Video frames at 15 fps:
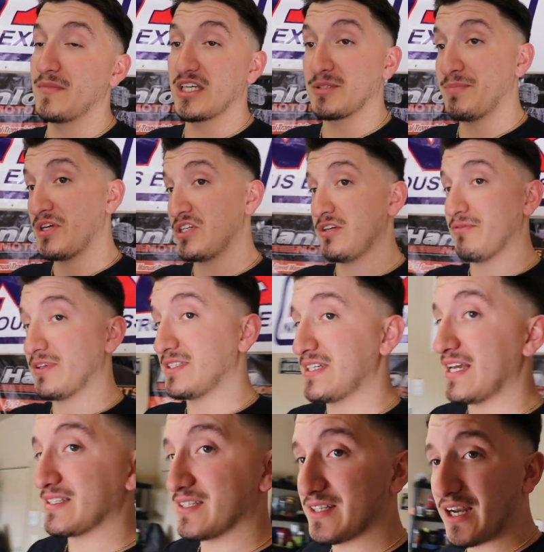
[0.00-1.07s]
especially for the
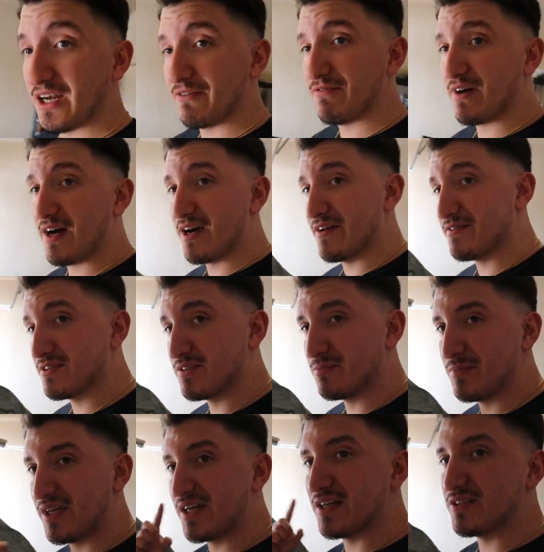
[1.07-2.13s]

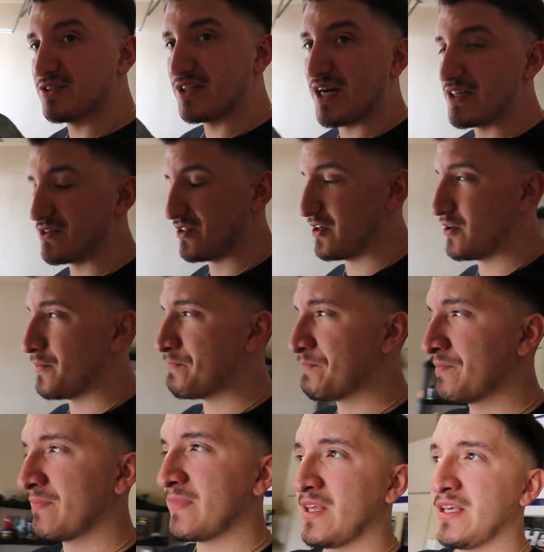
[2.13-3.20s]
SN95s, because you guys know
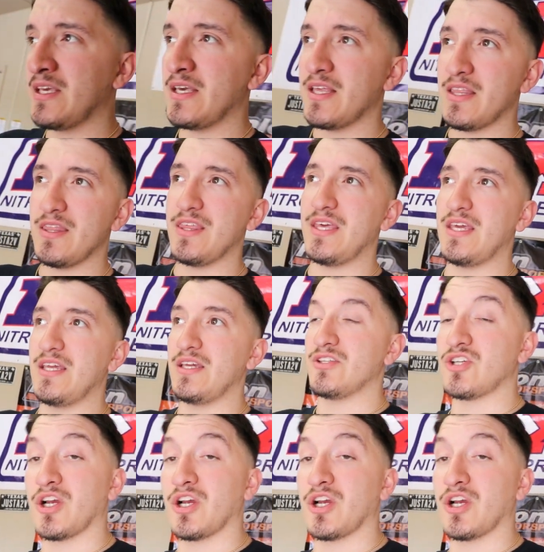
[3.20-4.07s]
the